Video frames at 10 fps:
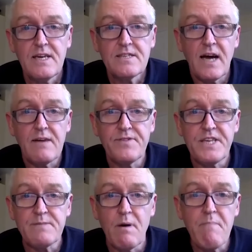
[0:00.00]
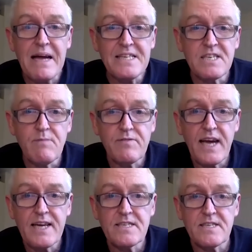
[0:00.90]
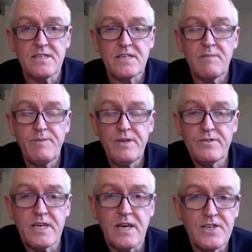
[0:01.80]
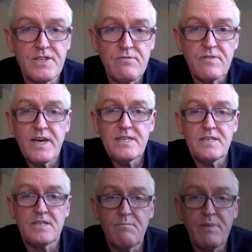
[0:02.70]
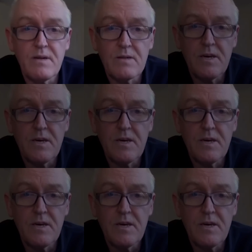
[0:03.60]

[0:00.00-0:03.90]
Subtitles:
time for this momentum of cases, this community cluster of cases to build